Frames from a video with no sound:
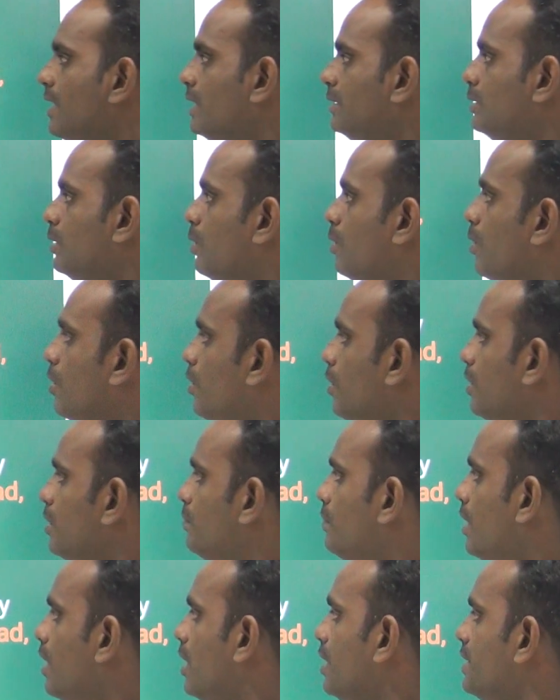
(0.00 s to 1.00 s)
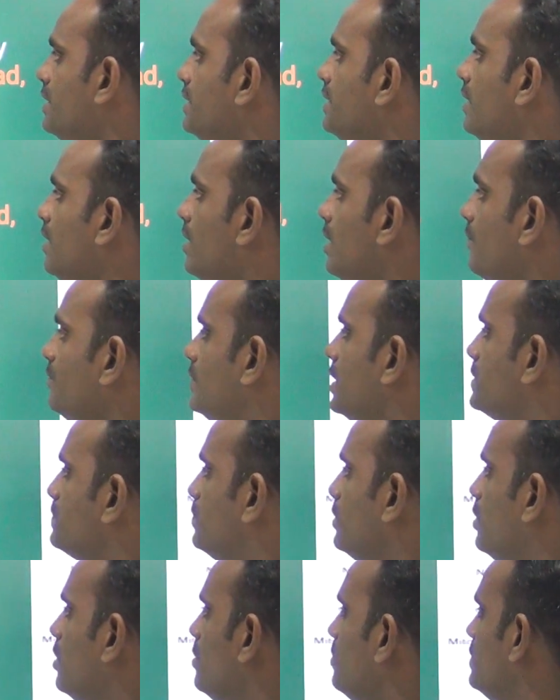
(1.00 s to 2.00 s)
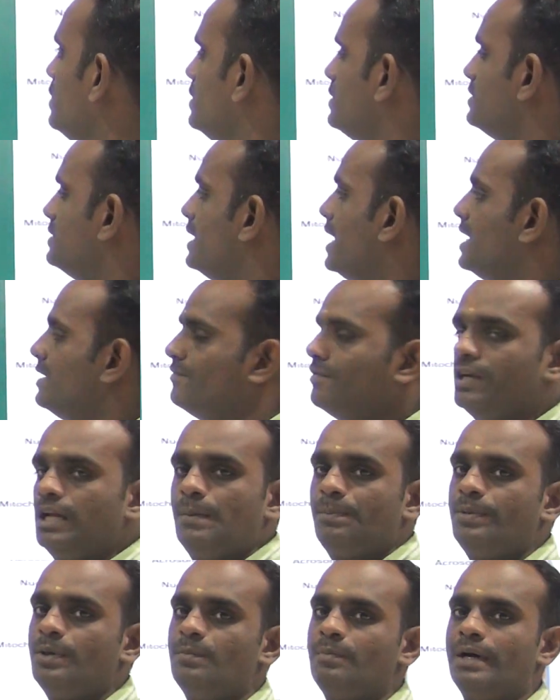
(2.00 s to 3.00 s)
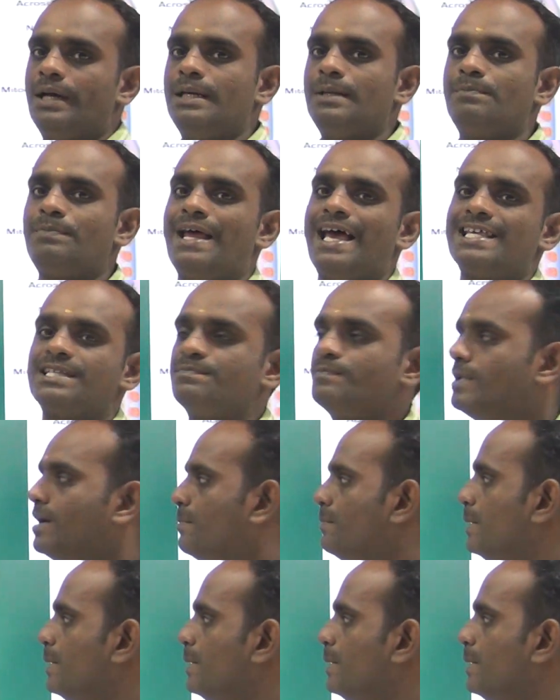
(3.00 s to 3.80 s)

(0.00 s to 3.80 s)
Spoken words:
The whole body of the sperm is enveloped by plasma